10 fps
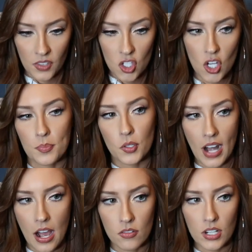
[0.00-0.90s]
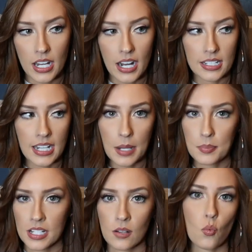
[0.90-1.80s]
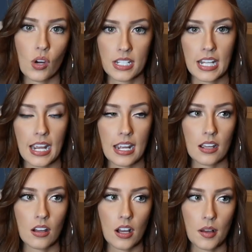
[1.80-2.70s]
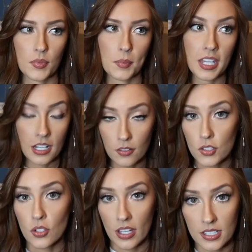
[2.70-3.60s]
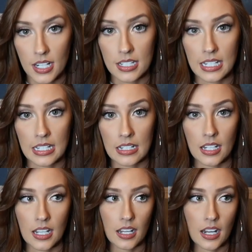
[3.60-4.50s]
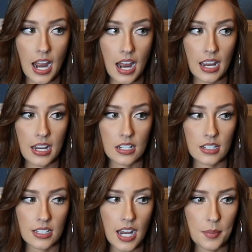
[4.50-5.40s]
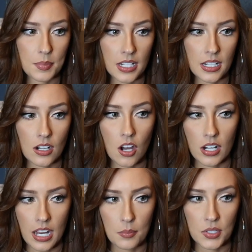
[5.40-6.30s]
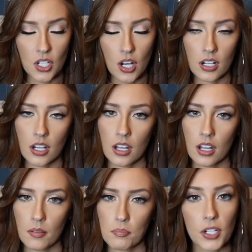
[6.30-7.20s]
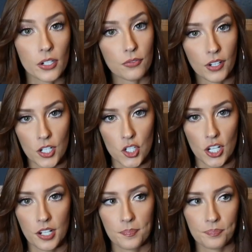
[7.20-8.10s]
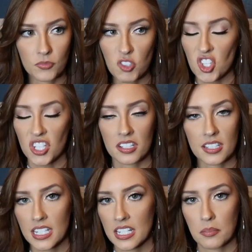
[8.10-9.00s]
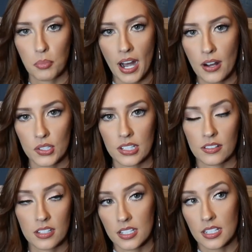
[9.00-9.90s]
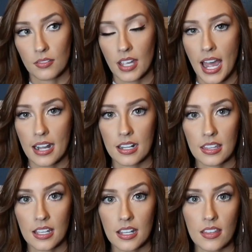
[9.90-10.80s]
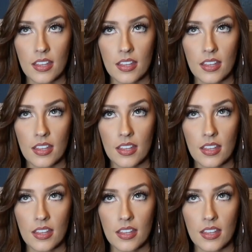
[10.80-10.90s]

shopped around and I typed in one day, the beginning of 2019, I typed in on Amazon mirrored furniture just to browse it to see if they had anything, and